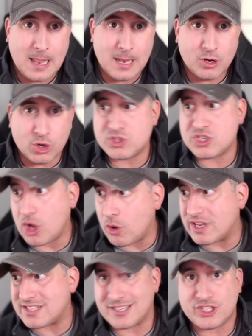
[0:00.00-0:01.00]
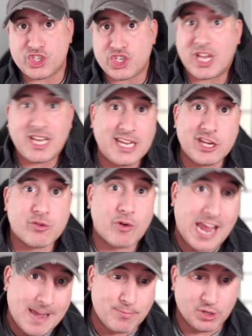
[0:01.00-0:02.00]
who's known as a chinny
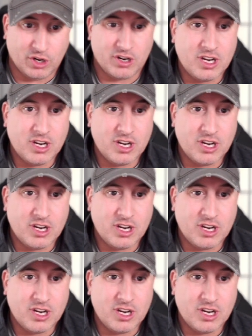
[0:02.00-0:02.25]
grappler.